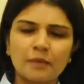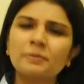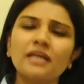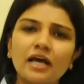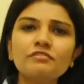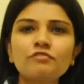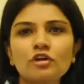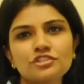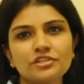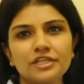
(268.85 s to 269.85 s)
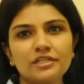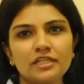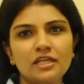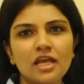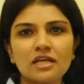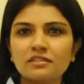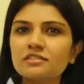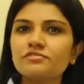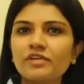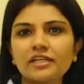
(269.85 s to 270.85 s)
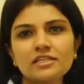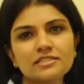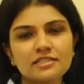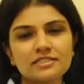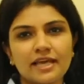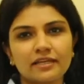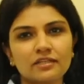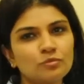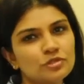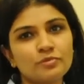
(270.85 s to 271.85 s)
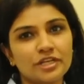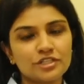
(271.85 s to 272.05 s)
But unfortunately, this rate easing cycle was very